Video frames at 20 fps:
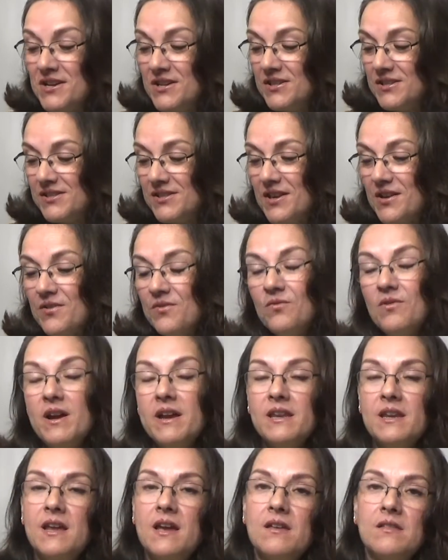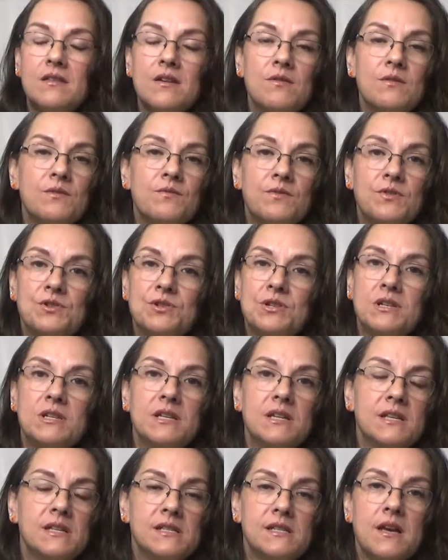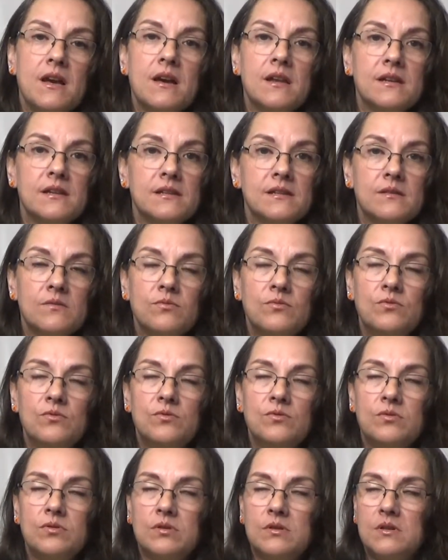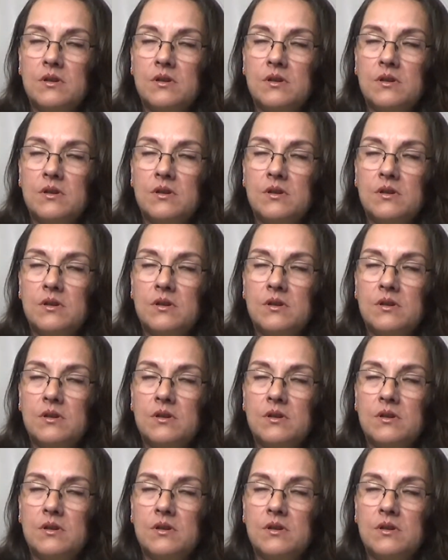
So right now though in Virginia it's hot as, whew,